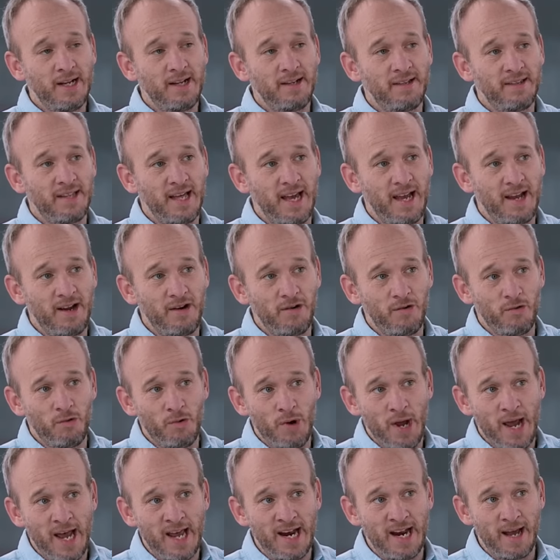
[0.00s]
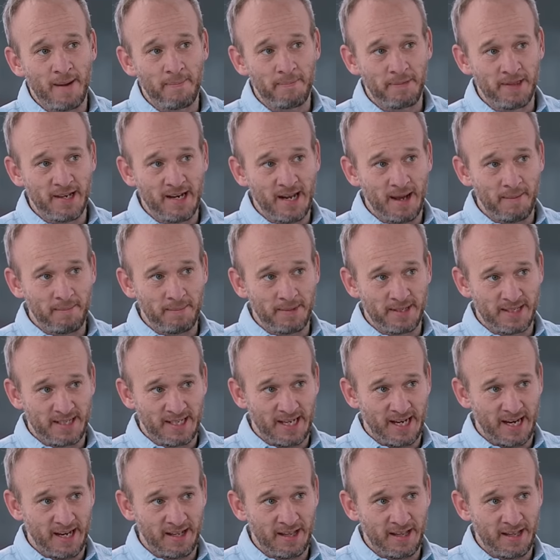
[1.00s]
they ran up the numbers here.